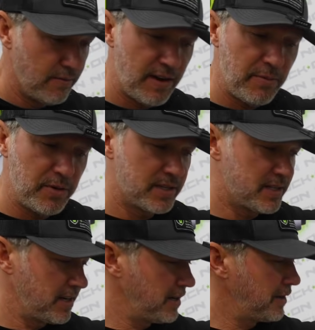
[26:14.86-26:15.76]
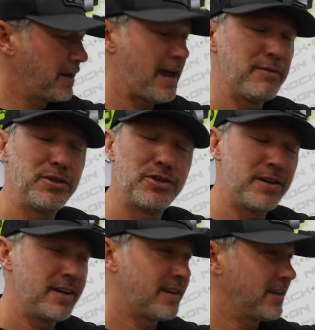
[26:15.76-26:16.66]
if I'm gonna sit here and have a
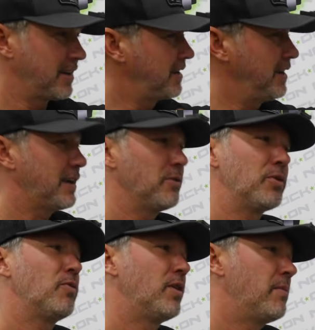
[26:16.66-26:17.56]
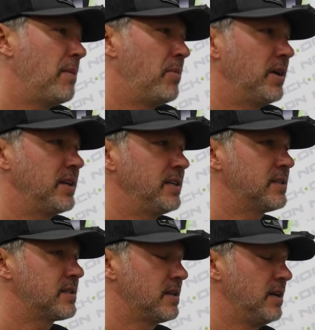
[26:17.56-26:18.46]
drink and kick it with one of my
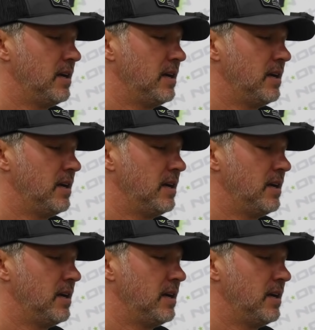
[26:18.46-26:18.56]
buddies